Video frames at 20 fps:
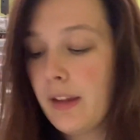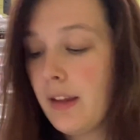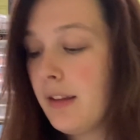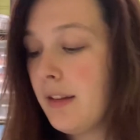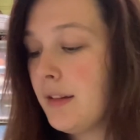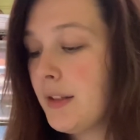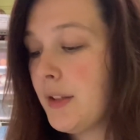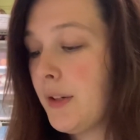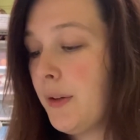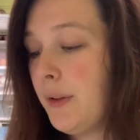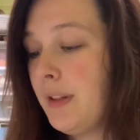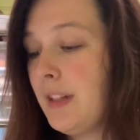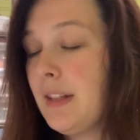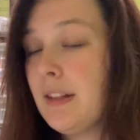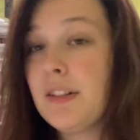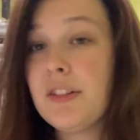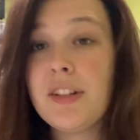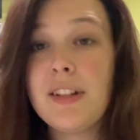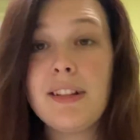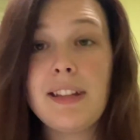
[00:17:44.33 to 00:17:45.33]
So these
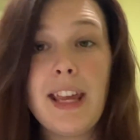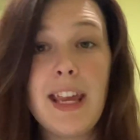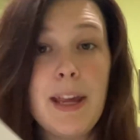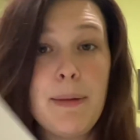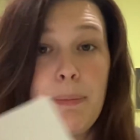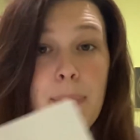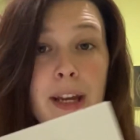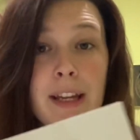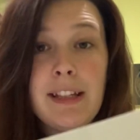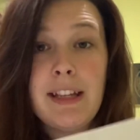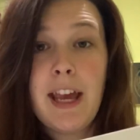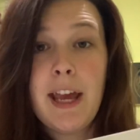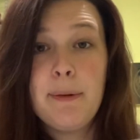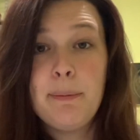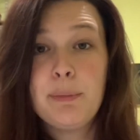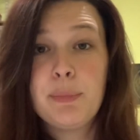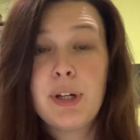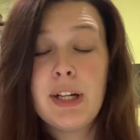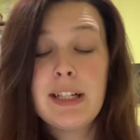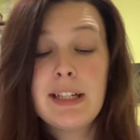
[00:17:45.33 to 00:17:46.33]
are just
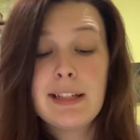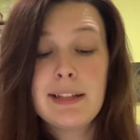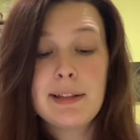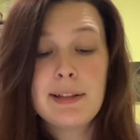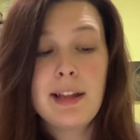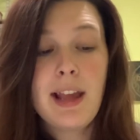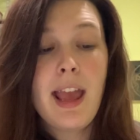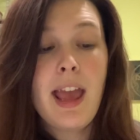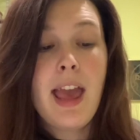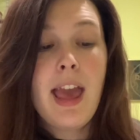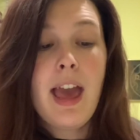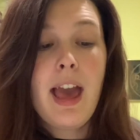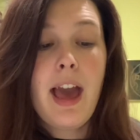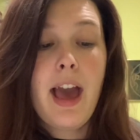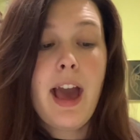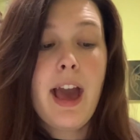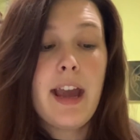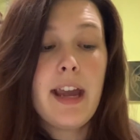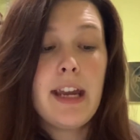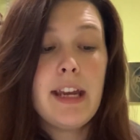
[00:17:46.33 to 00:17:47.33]
8x10 prints.
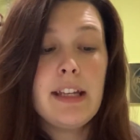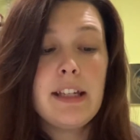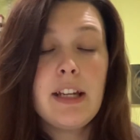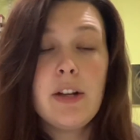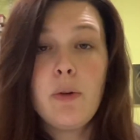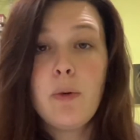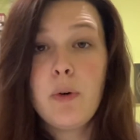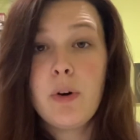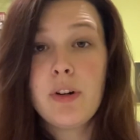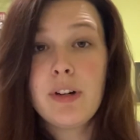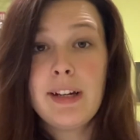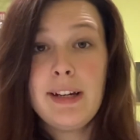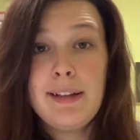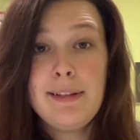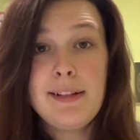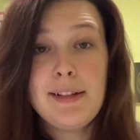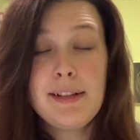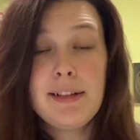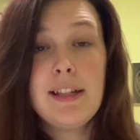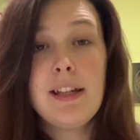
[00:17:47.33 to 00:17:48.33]
I did order a
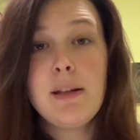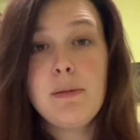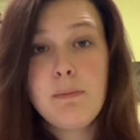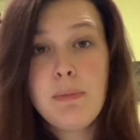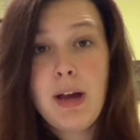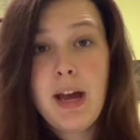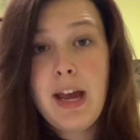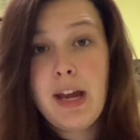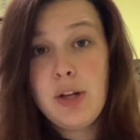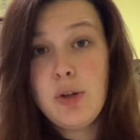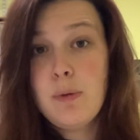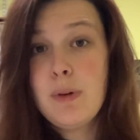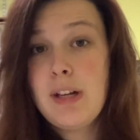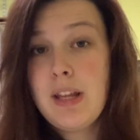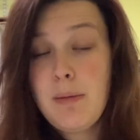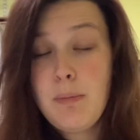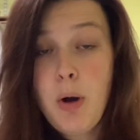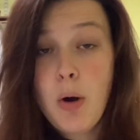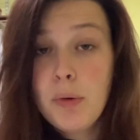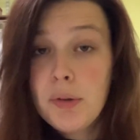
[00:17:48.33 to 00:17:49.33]

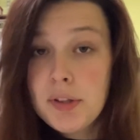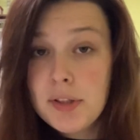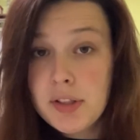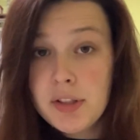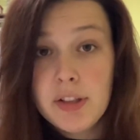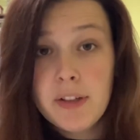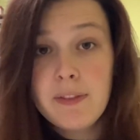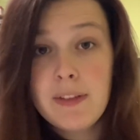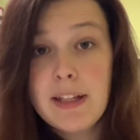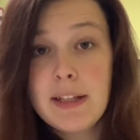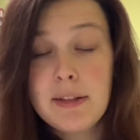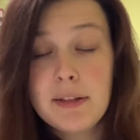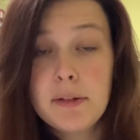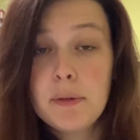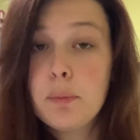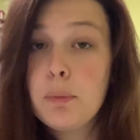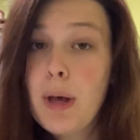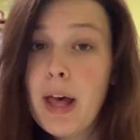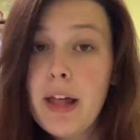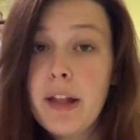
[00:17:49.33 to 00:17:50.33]
16x20 poster of these as
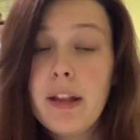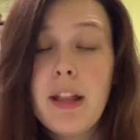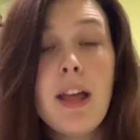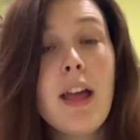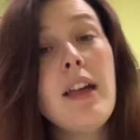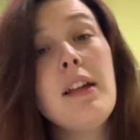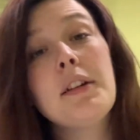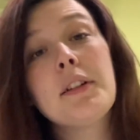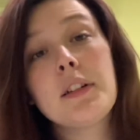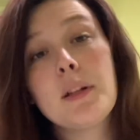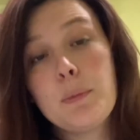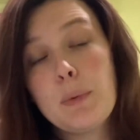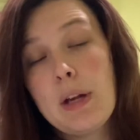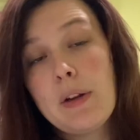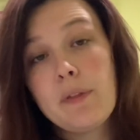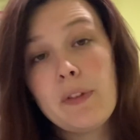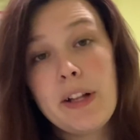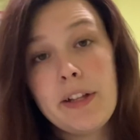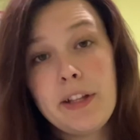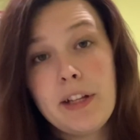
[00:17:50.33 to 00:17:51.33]
well. I'm waiting
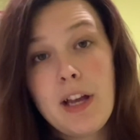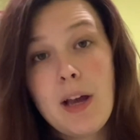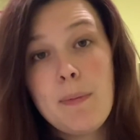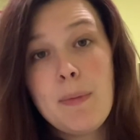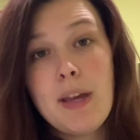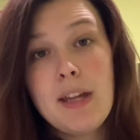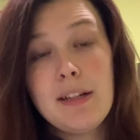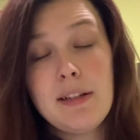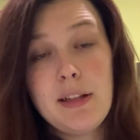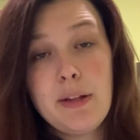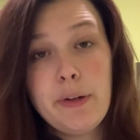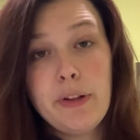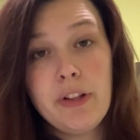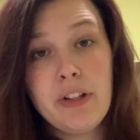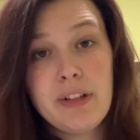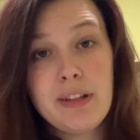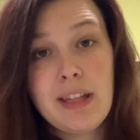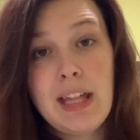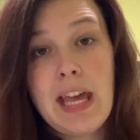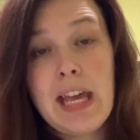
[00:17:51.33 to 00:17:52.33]
for that to come in to see what it
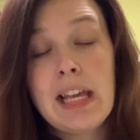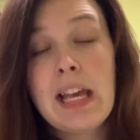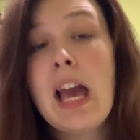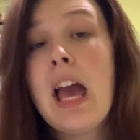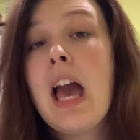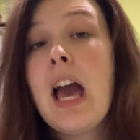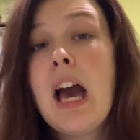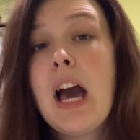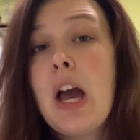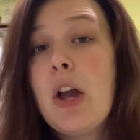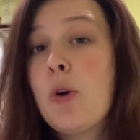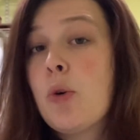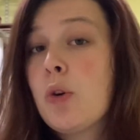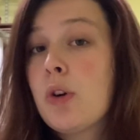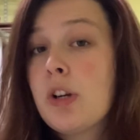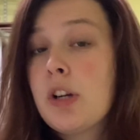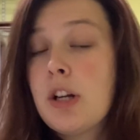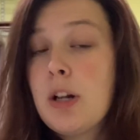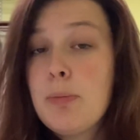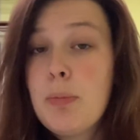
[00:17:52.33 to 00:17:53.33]
looks like. I
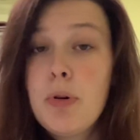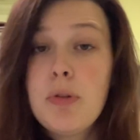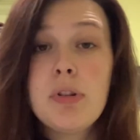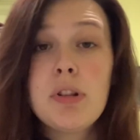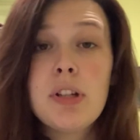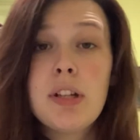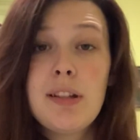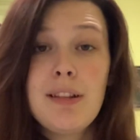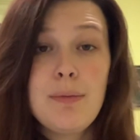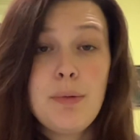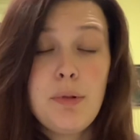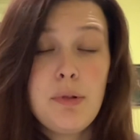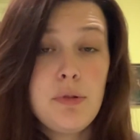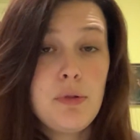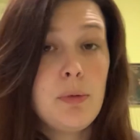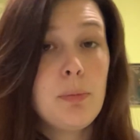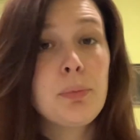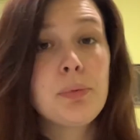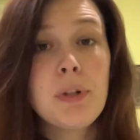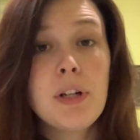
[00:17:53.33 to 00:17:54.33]
ordered a poster as opposed
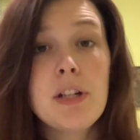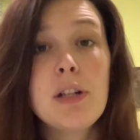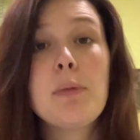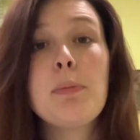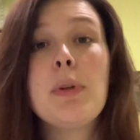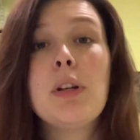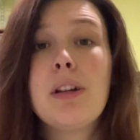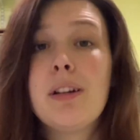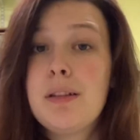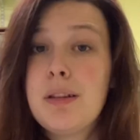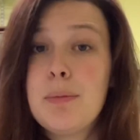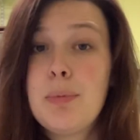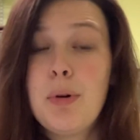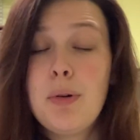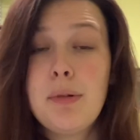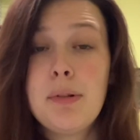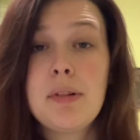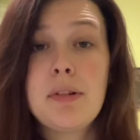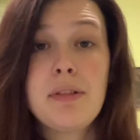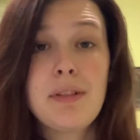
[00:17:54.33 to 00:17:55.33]
to a print because the
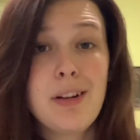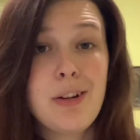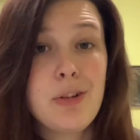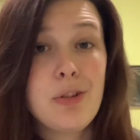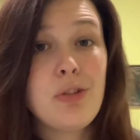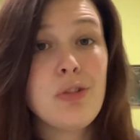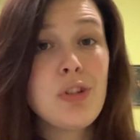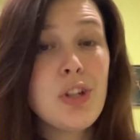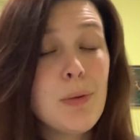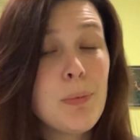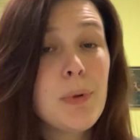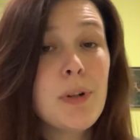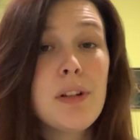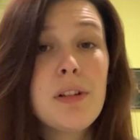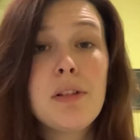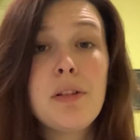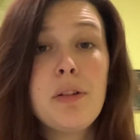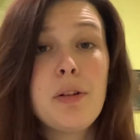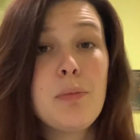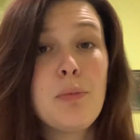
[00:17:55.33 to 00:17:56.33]
posters are cheaper,
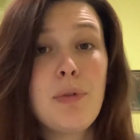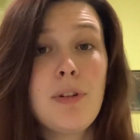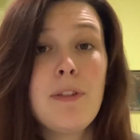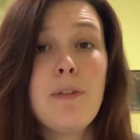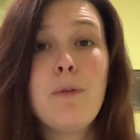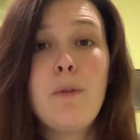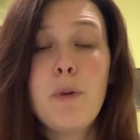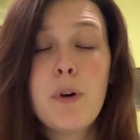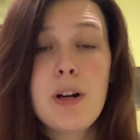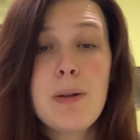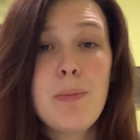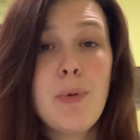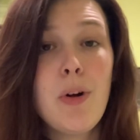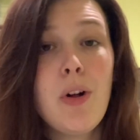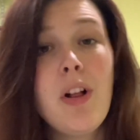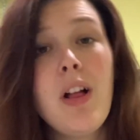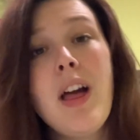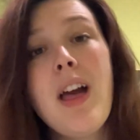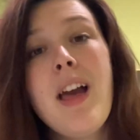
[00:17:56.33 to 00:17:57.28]
so they're more affordable.